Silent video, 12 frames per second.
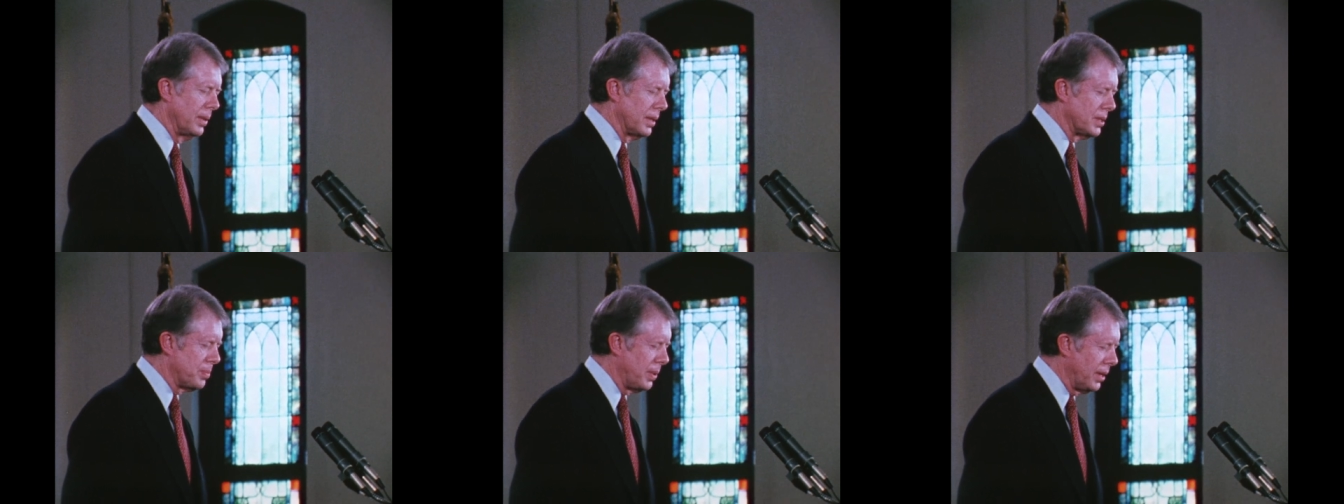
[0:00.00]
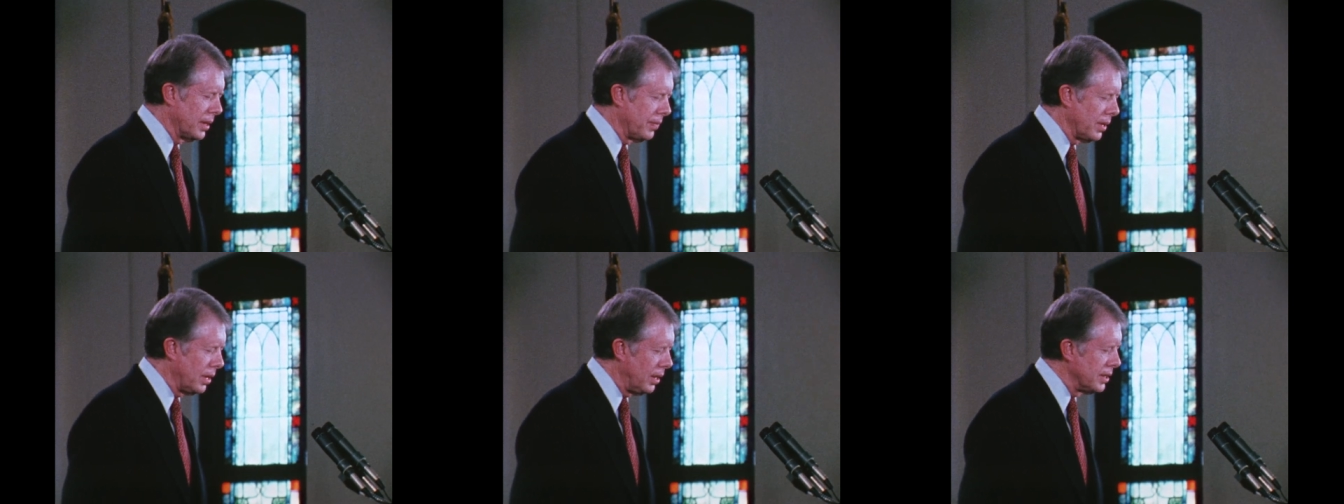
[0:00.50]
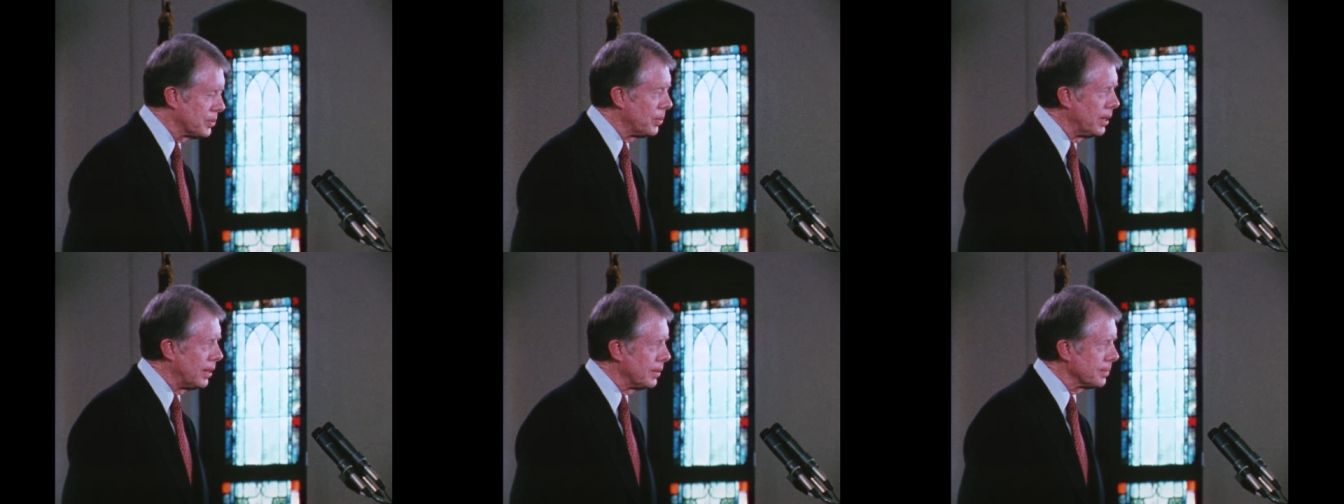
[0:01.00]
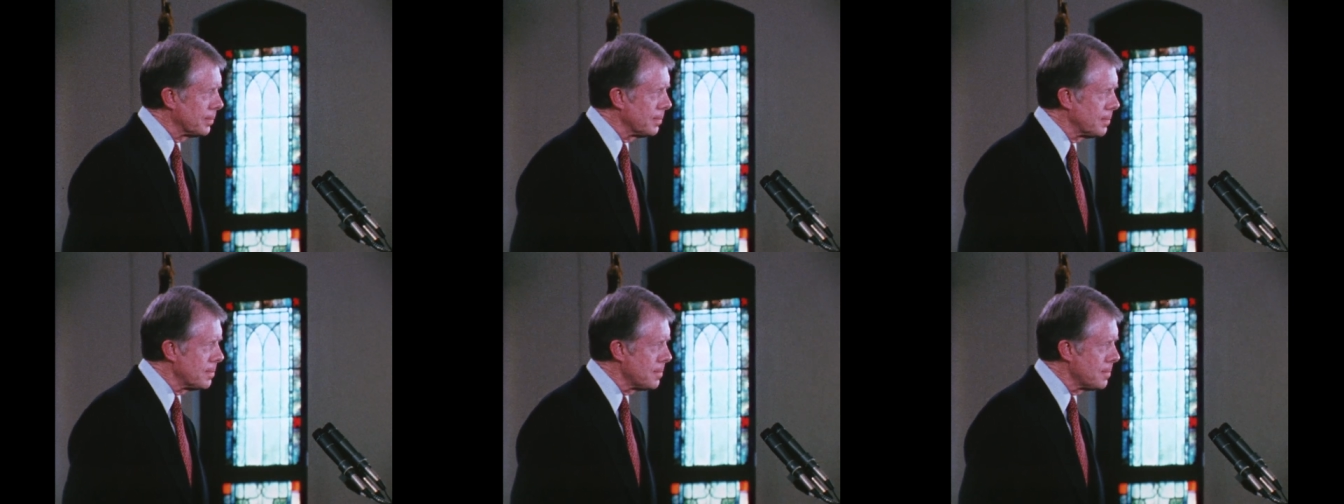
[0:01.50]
but the spirit of the law as well.